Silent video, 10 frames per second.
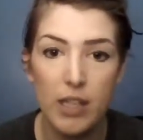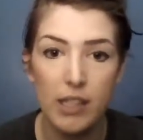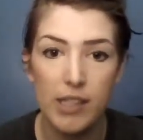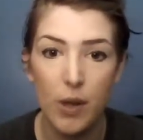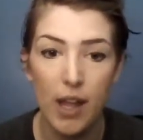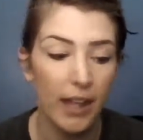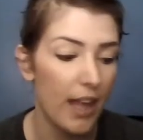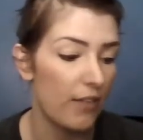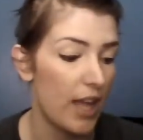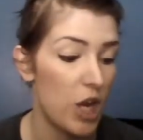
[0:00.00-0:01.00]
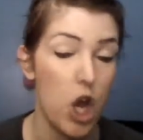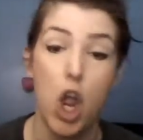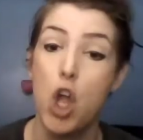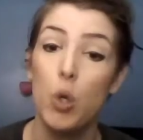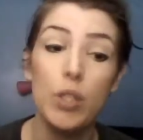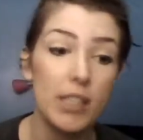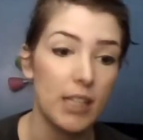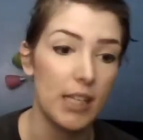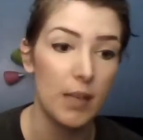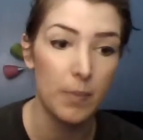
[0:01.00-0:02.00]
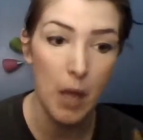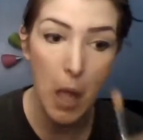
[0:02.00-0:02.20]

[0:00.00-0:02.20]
and so I like have had no sleep,